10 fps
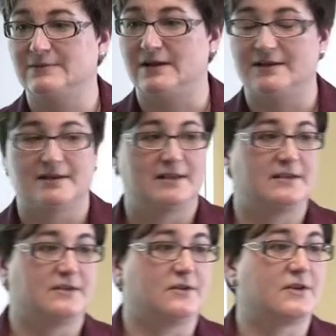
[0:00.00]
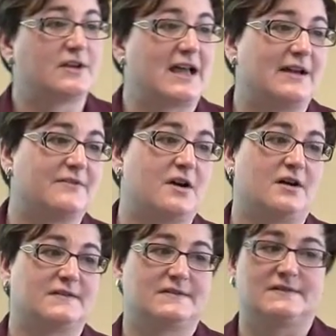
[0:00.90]
well, you're gonna have
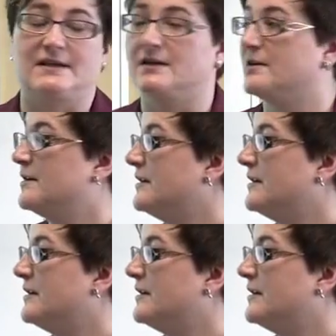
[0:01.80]
costs there